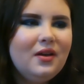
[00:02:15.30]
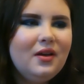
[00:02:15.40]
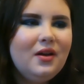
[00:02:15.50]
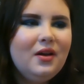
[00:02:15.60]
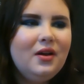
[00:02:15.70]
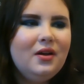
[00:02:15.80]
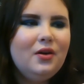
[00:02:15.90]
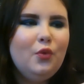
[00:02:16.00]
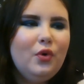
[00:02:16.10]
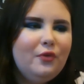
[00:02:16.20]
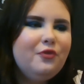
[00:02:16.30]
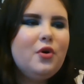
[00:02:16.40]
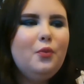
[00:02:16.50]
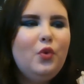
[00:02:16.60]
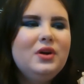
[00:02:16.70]

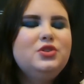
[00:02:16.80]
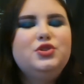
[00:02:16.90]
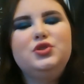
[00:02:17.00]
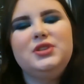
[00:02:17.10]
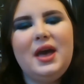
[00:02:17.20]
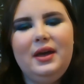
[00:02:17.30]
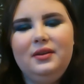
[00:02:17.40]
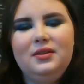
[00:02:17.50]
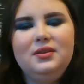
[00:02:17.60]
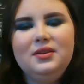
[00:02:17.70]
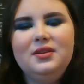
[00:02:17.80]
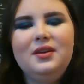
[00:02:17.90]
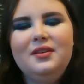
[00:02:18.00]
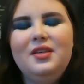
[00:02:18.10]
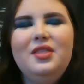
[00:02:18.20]
from 1 to 10,
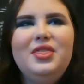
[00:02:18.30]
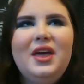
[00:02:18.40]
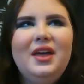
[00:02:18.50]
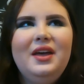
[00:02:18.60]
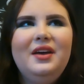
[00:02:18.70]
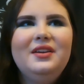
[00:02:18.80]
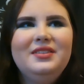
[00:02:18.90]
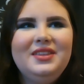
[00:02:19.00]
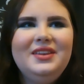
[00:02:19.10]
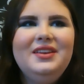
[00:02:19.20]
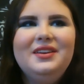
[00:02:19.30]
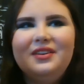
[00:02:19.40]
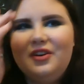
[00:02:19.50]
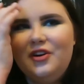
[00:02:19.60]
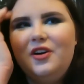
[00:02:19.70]
the
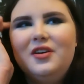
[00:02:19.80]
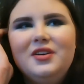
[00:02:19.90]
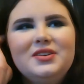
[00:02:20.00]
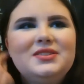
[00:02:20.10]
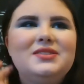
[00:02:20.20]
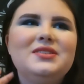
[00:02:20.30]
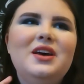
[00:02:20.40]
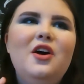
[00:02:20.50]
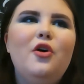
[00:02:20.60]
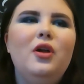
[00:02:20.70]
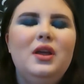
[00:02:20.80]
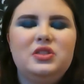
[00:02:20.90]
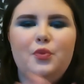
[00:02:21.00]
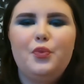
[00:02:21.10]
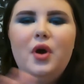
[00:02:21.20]
cards, or like
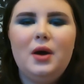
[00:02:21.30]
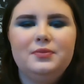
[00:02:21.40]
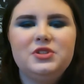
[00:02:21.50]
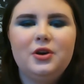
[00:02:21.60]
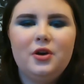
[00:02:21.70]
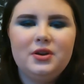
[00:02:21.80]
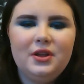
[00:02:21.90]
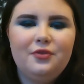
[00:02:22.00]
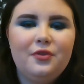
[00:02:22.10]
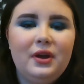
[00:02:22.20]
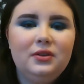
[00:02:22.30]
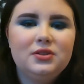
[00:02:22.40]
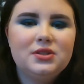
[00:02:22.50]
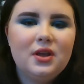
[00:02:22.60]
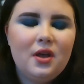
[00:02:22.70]
the prompts are
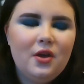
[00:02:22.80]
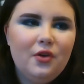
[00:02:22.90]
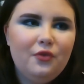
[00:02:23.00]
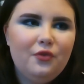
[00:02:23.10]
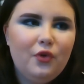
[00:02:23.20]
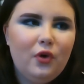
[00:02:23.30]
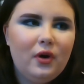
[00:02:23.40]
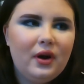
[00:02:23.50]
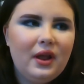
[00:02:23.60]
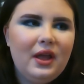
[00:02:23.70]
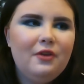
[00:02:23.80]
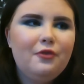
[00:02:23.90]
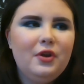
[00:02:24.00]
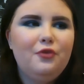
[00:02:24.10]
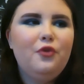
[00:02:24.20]
different for
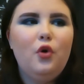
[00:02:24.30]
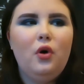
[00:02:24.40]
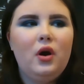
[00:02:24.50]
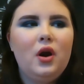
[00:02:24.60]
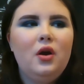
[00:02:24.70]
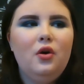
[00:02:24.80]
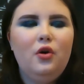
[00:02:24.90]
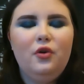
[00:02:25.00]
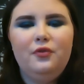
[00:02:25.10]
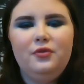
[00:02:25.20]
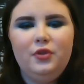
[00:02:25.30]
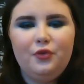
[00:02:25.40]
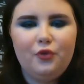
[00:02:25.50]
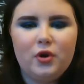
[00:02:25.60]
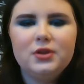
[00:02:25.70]
every 4 of the
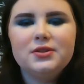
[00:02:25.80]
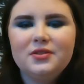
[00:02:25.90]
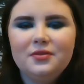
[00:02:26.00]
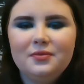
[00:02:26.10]
4s.